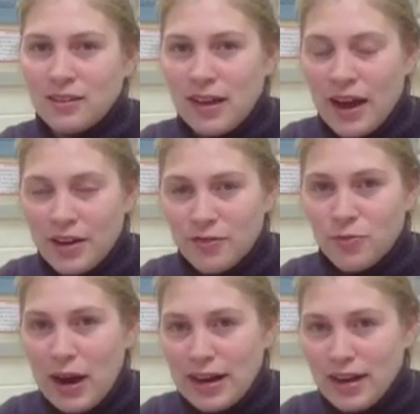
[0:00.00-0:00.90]
tired of
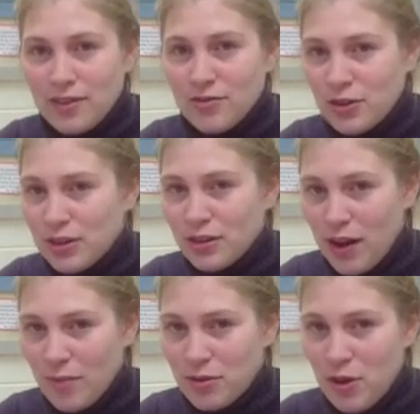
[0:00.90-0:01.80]
waiting for you to
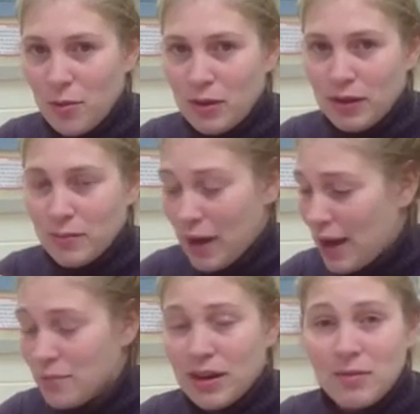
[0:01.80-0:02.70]
grab the notebook and
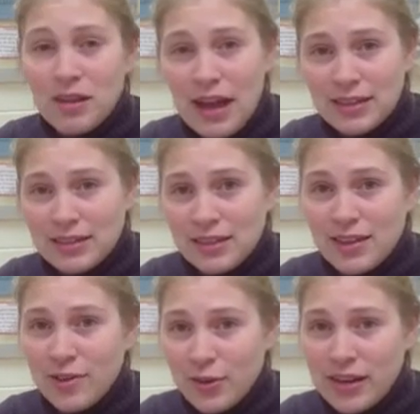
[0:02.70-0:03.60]
pen, but I'm glad to see that
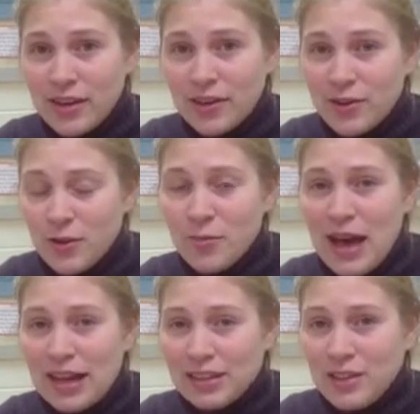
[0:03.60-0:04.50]
you're here, you're
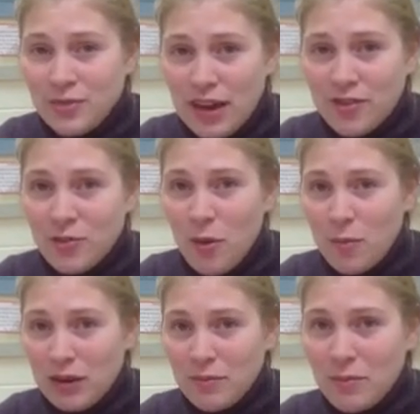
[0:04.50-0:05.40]
back, you've got your
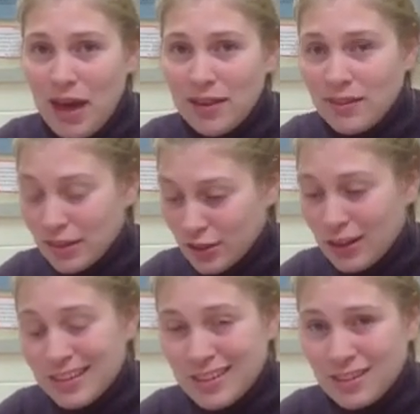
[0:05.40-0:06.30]
notebook and pen. So
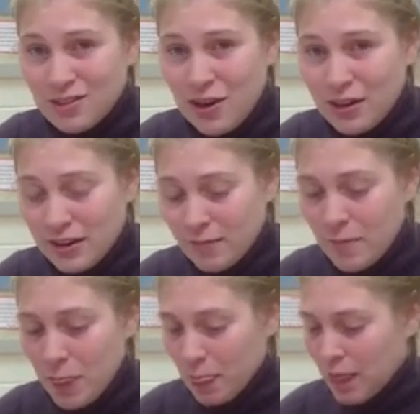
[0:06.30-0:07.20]
let's get started.
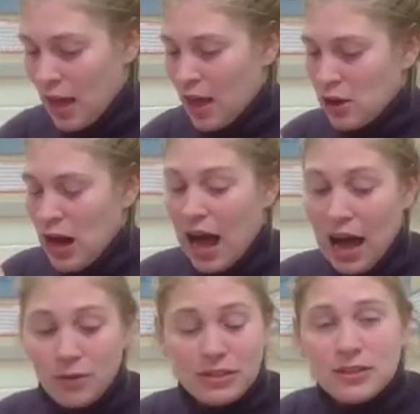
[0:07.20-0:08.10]
I
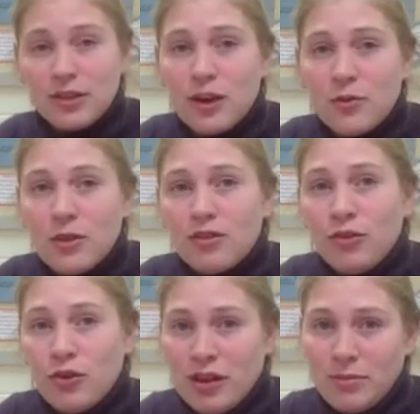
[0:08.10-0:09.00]
want to start with
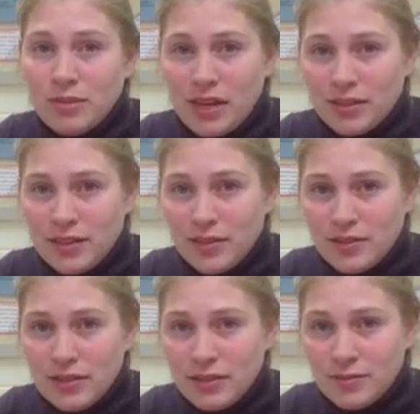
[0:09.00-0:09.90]
learning
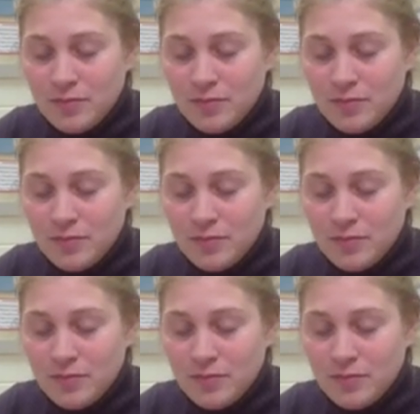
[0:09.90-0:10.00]
objectives.